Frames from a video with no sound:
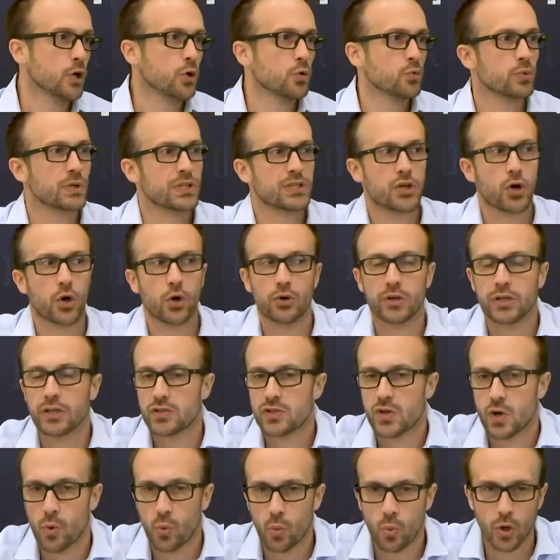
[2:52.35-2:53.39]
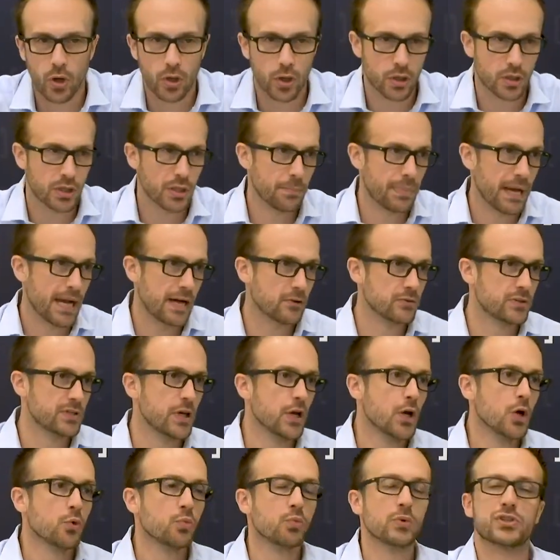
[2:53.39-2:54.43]
returning to work, about
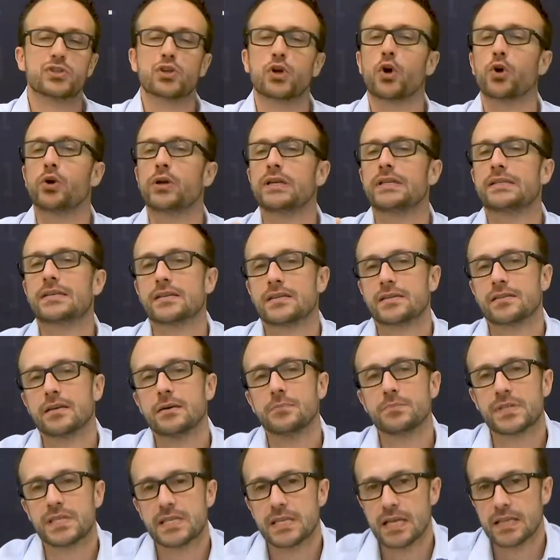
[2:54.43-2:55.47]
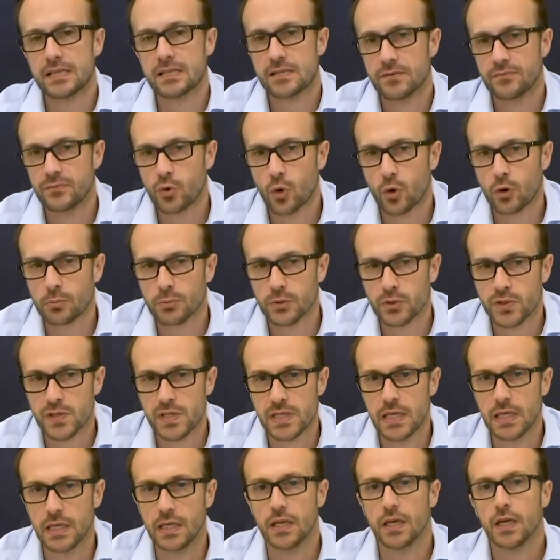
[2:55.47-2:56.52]
returning to some sense of
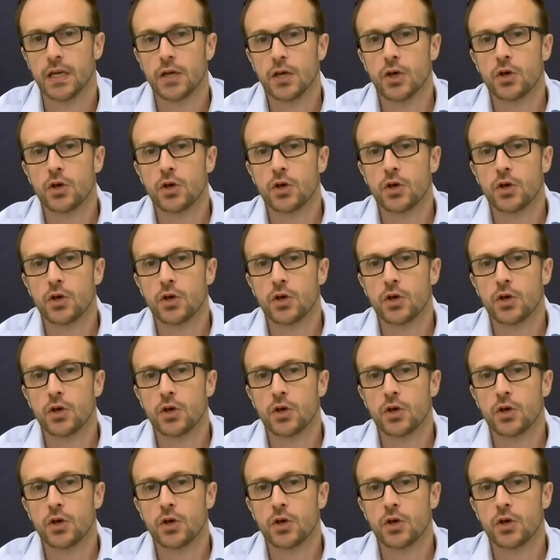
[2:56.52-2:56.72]
normalcy,